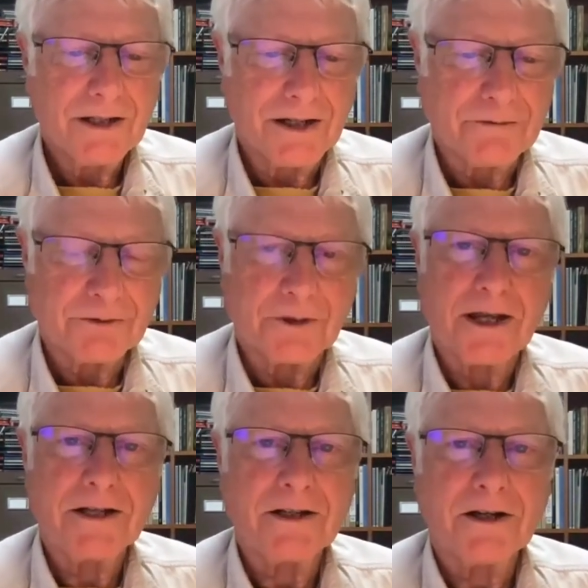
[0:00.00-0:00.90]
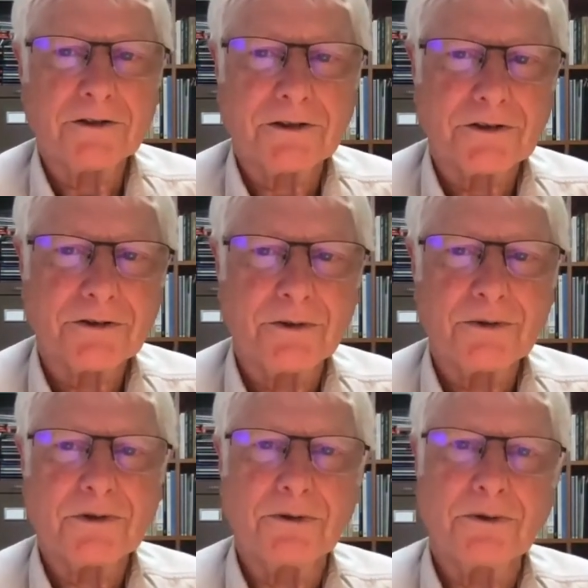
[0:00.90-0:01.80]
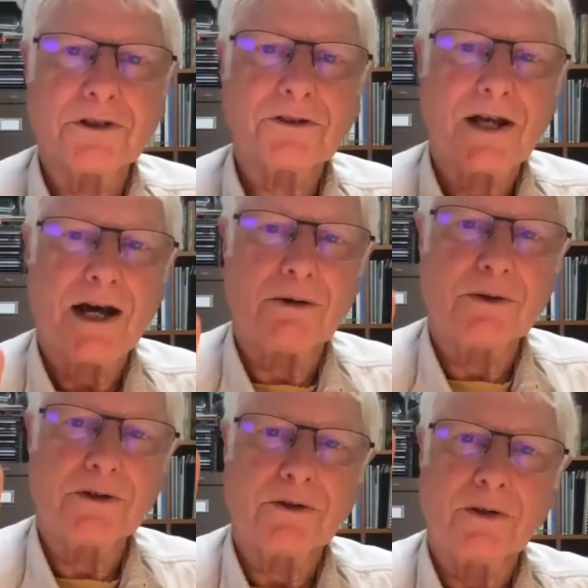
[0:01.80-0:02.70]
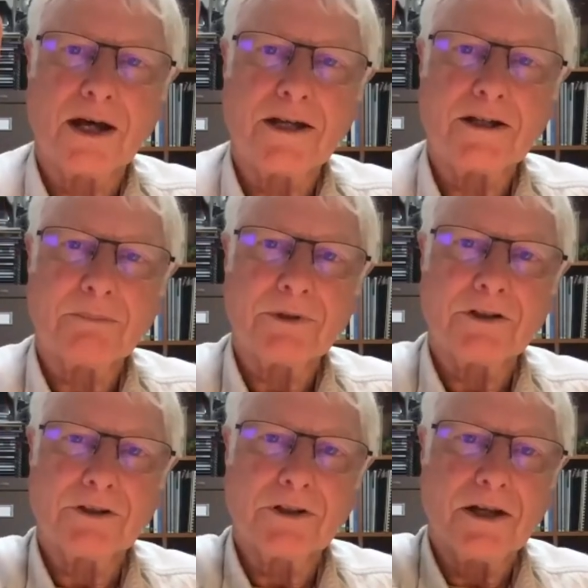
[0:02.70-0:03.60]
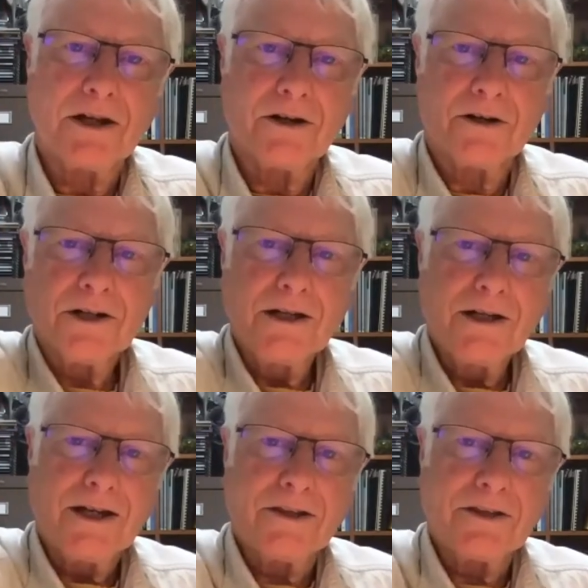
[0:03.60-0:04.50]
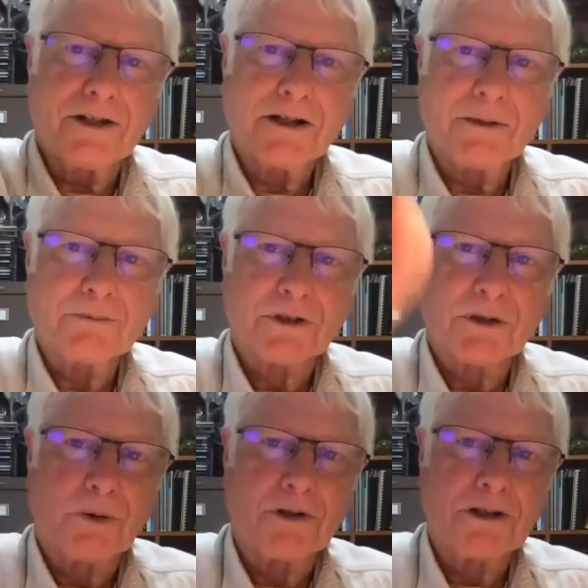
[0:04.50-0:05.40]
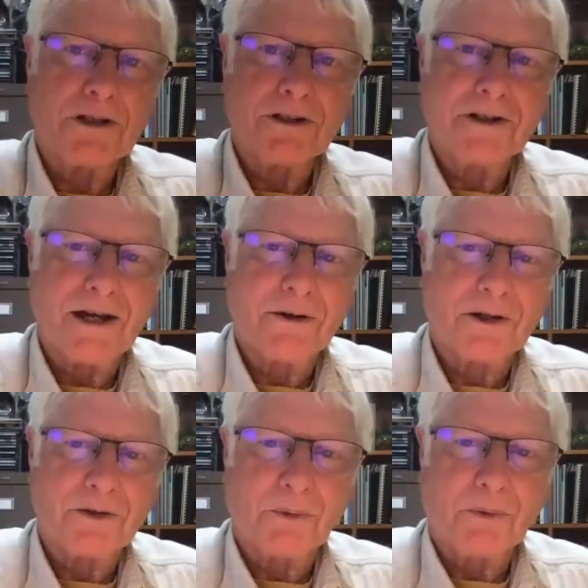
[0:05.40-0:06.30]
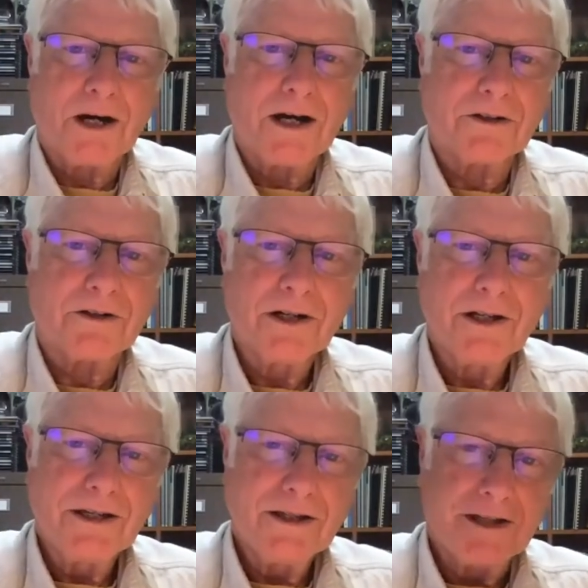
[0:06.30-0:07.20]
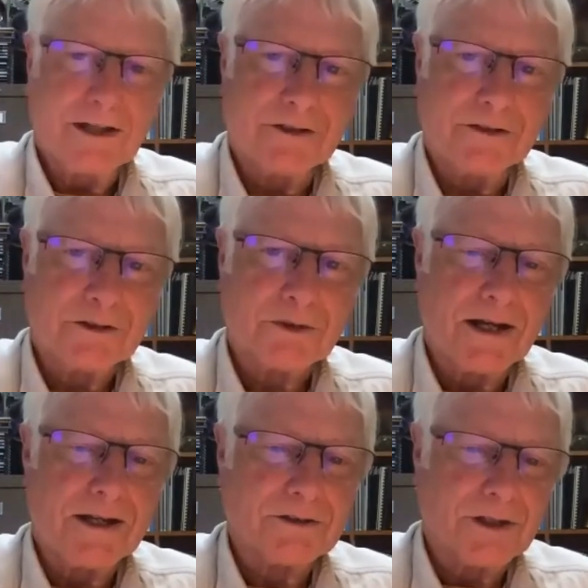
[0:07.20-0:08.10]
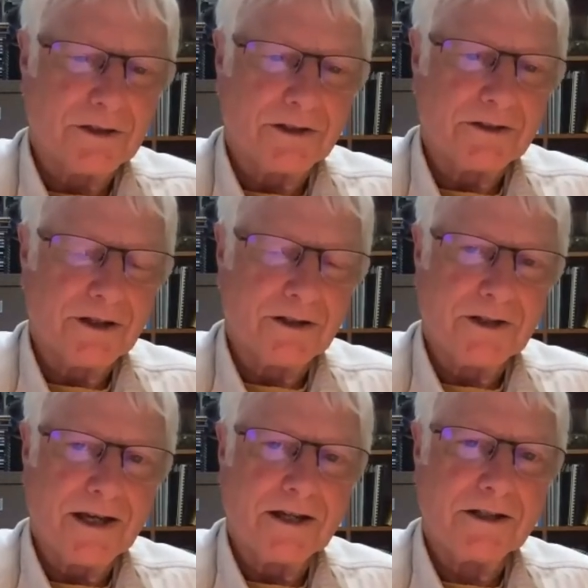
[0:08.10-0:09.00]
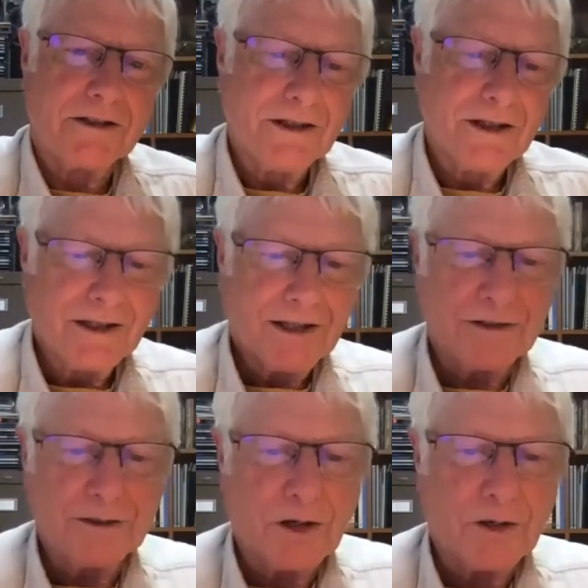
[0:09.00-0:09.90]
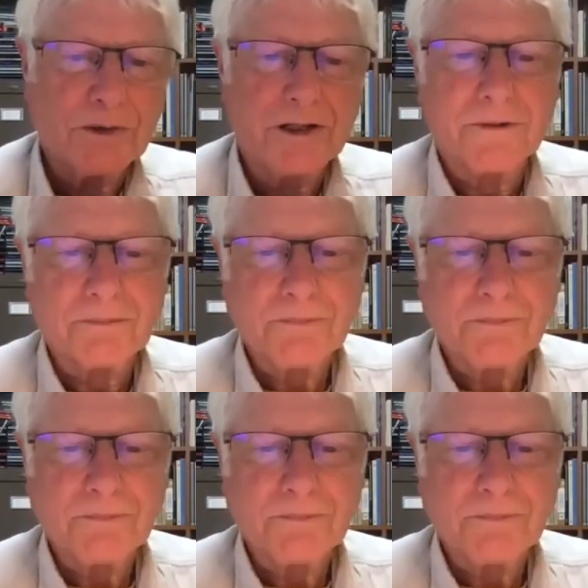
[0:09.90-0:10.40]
Uh, for an eddy on the Deschutes, you just tower your line up into the air, and then it comes accordioning down on the water, and it just lands on the on the eddy, and you don't get a